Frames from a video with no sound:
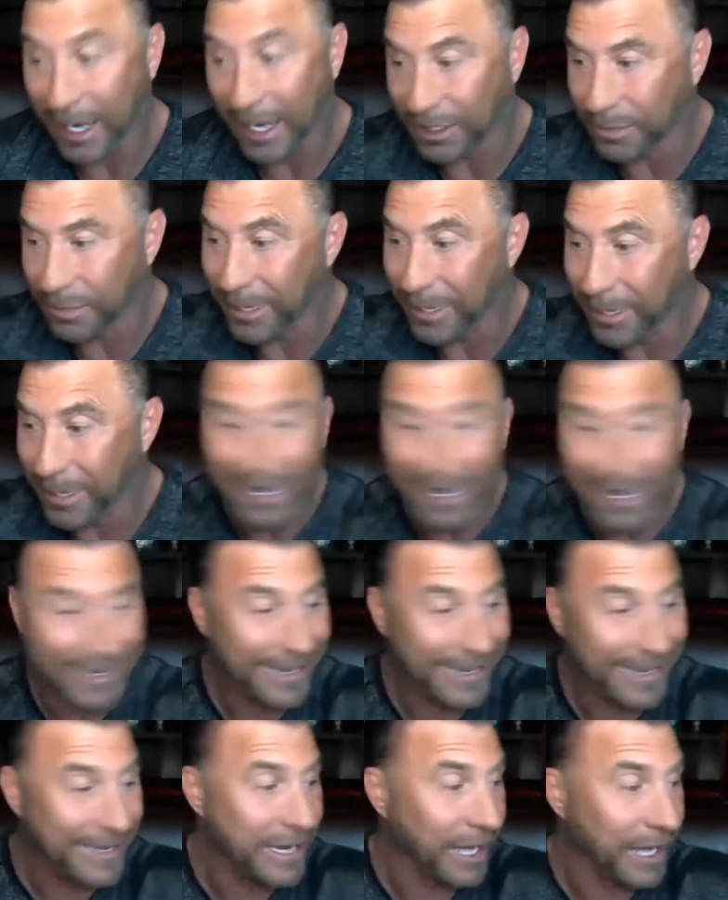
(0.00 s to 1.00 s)
My dad had
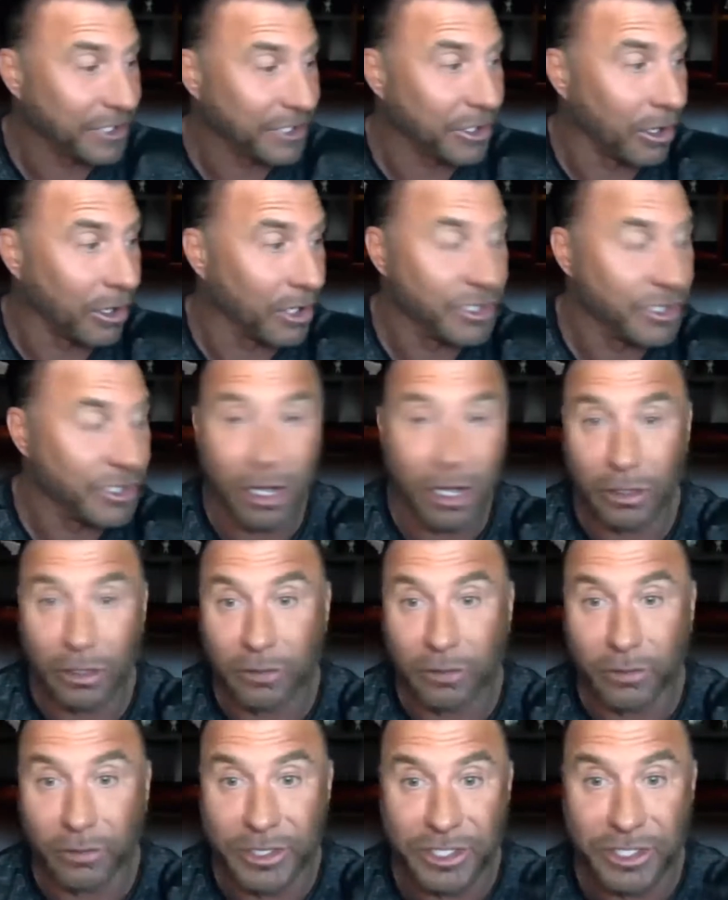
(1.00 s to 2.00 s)
index cards all over
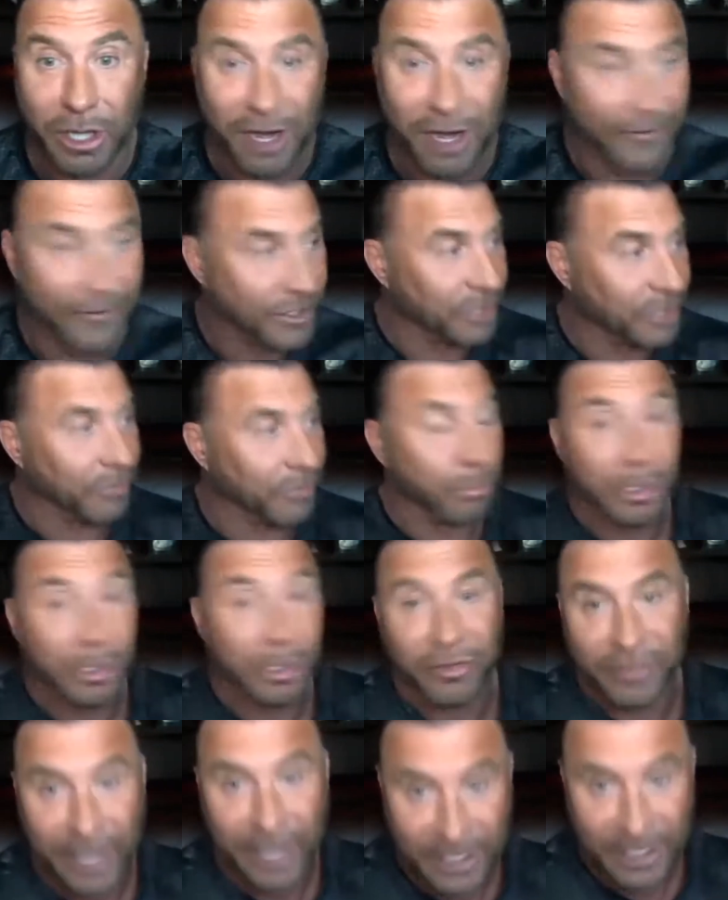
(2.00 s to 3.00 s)
his office of
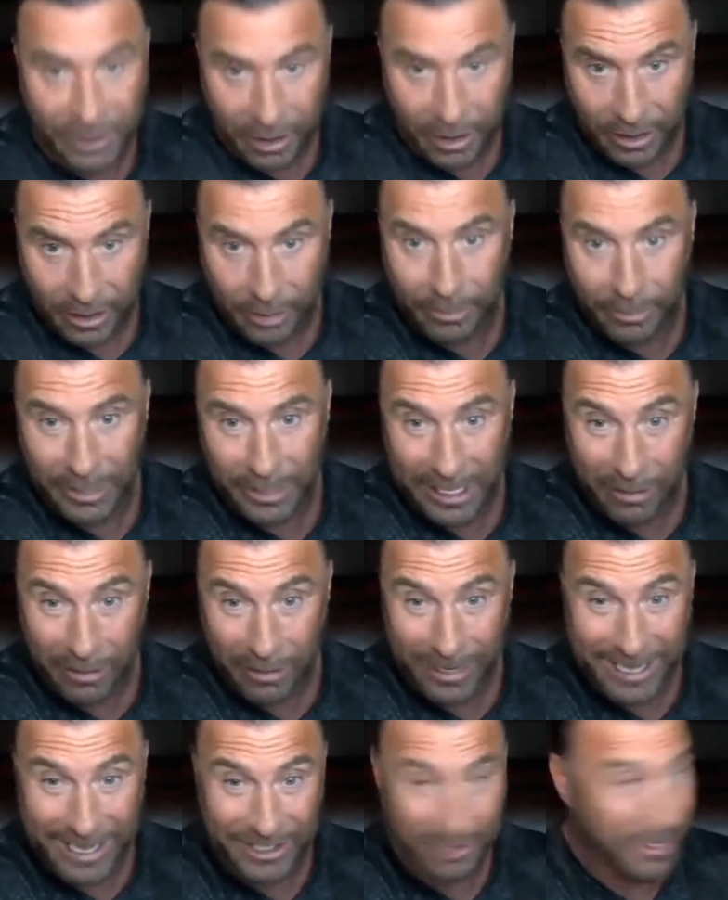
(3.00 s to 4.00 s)
birthdays on them. And I would
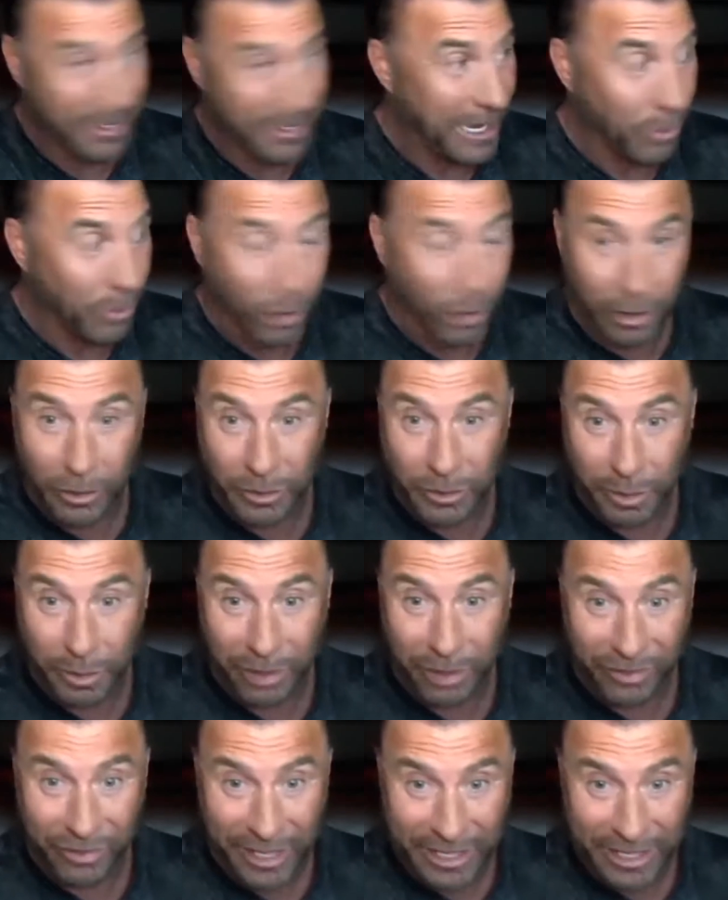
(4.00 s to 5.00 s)
ask him, Dad, what are those
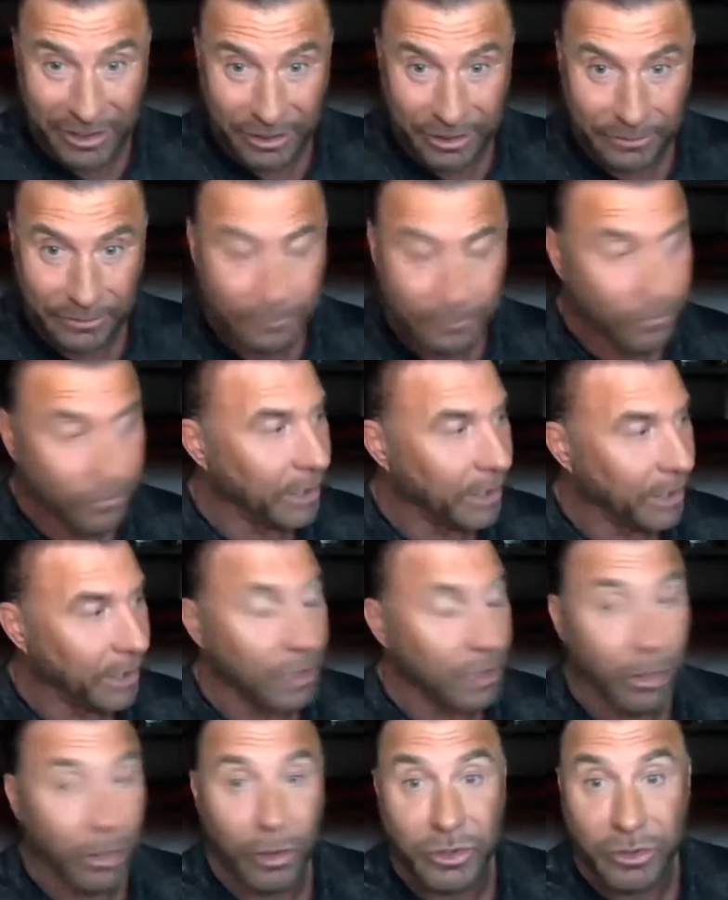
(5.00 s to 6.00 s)
birthdays? He goes, oh,
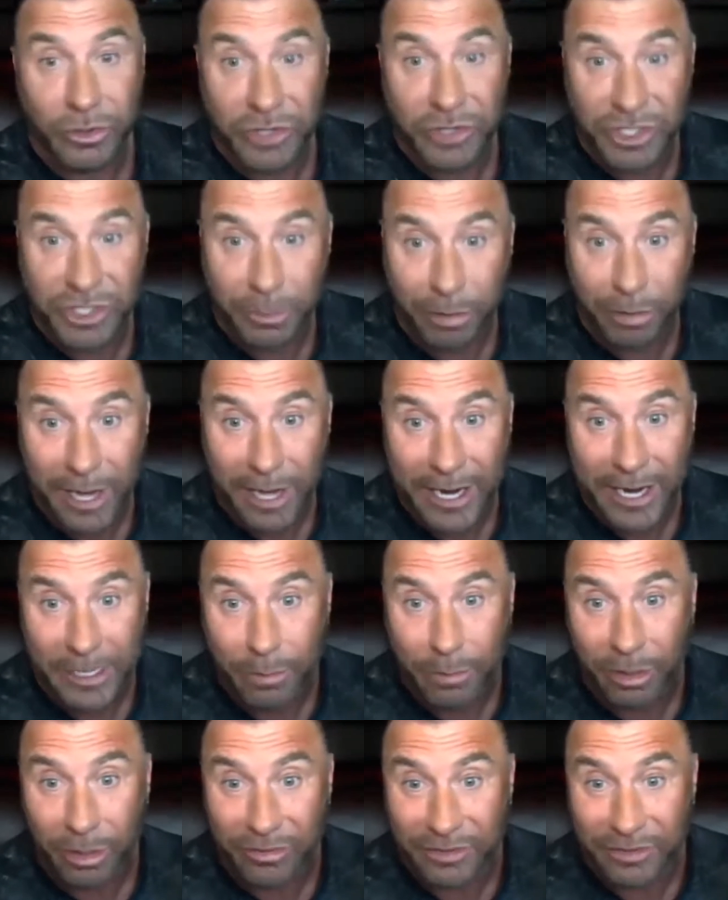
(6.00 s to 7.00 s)
those are the sobriety
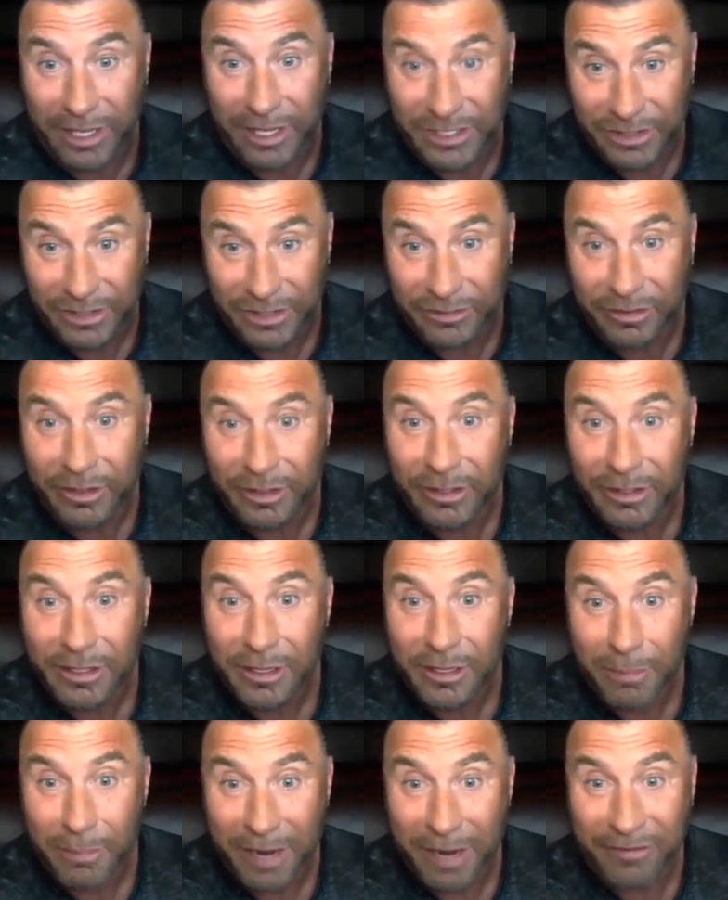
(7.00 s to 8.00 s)
birthdays of
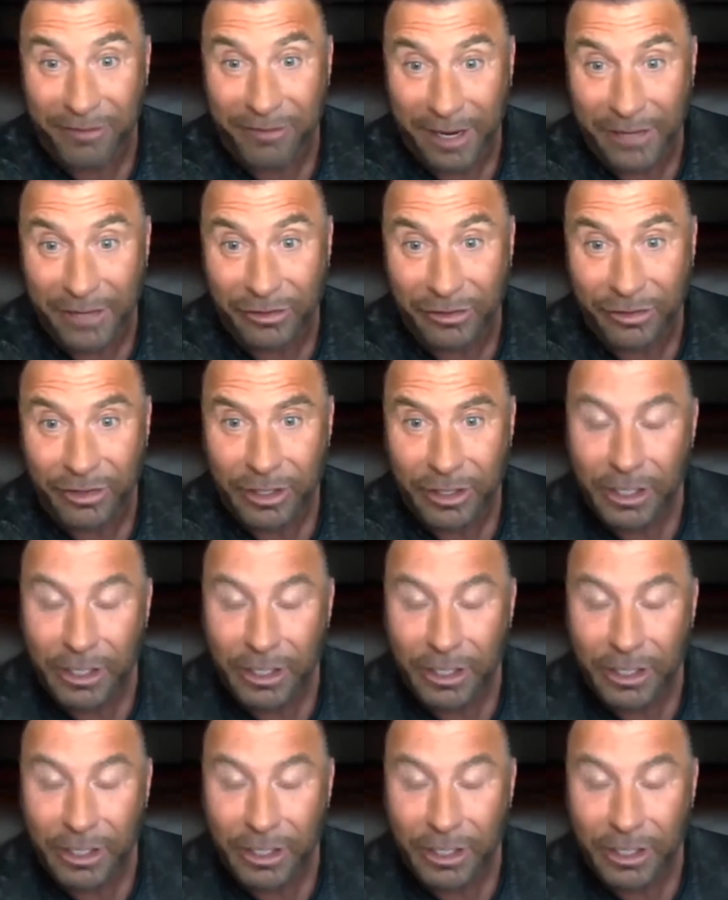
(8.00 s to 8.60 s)
my friends.